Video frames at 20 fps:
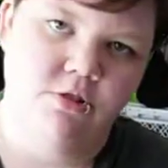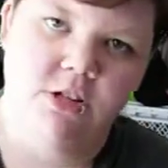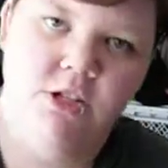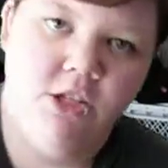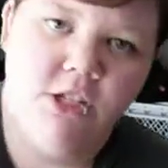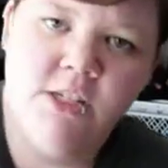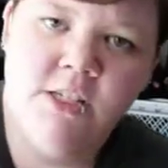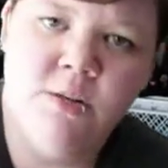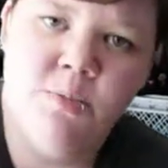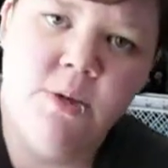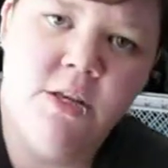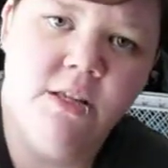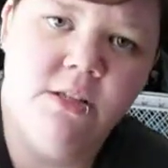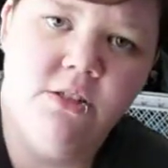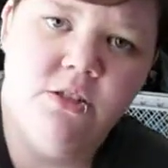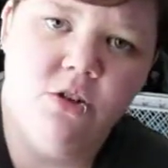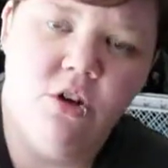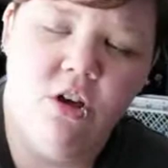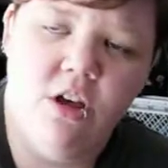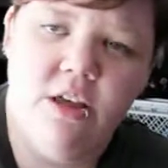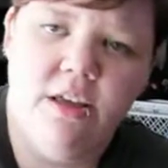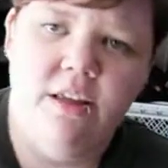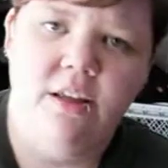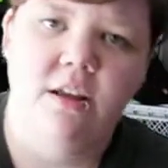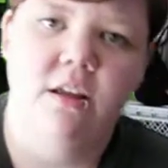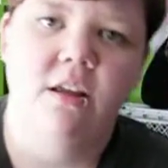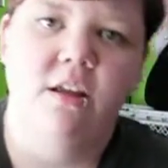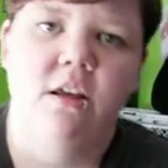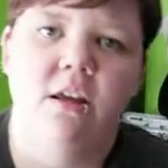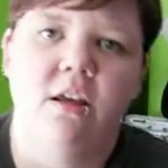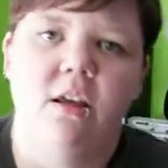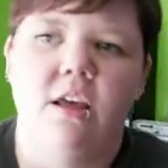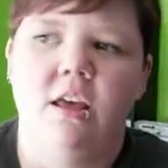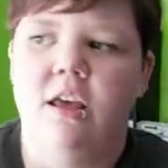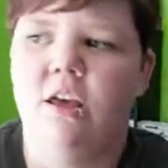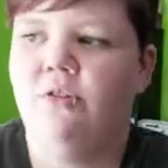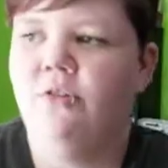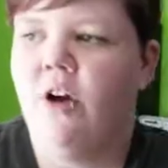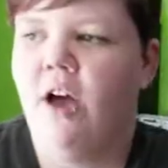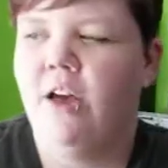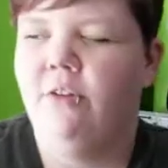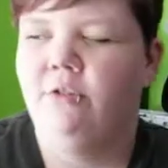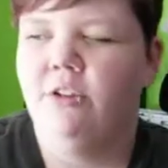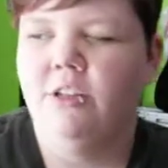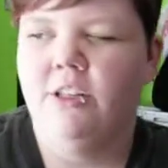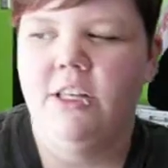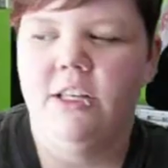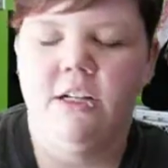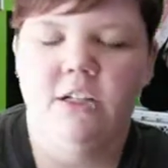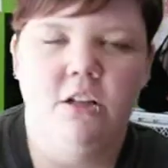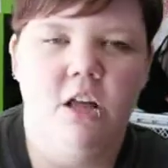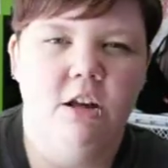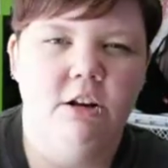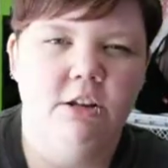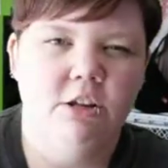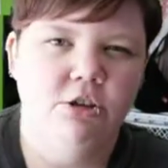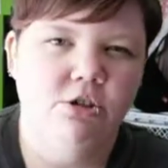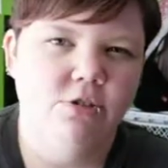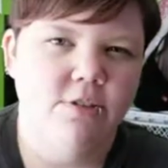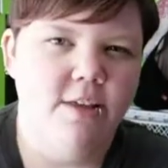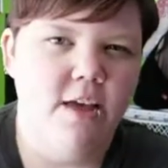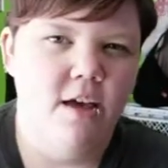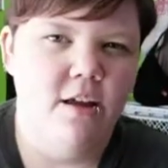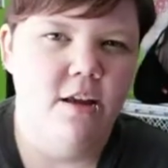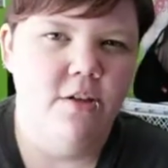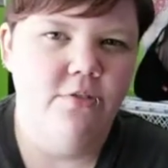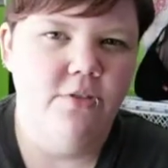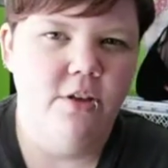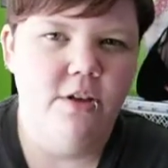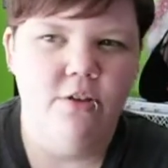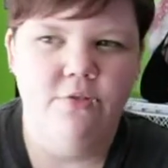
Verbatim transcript: It just depends on if I really get a lot of use out of it,